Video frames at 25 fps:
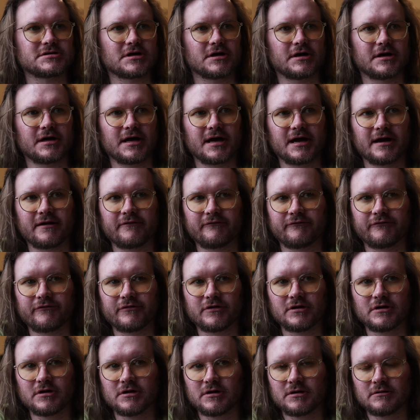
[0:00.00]
I have
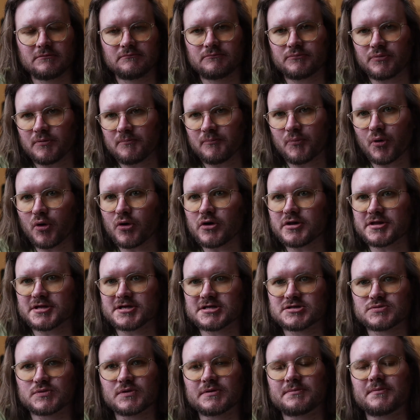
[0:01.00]
bought
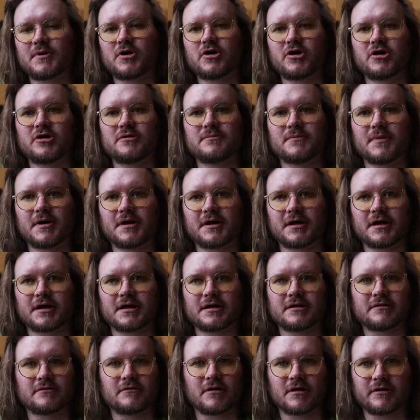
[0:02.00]
this with my own
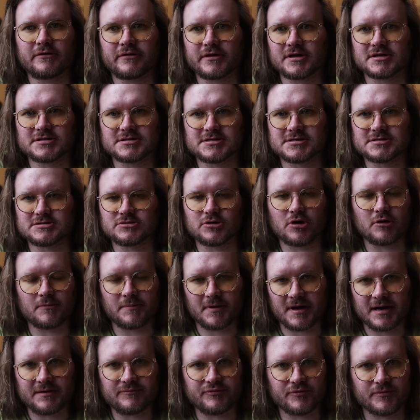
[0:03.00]
money. This is not
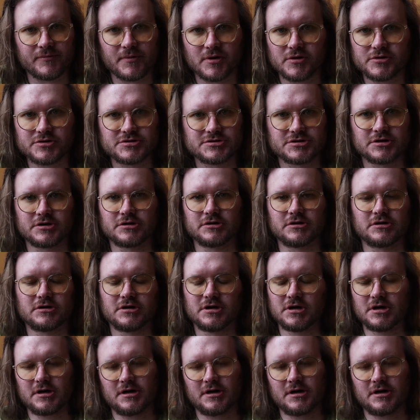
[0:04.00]
paid promotion.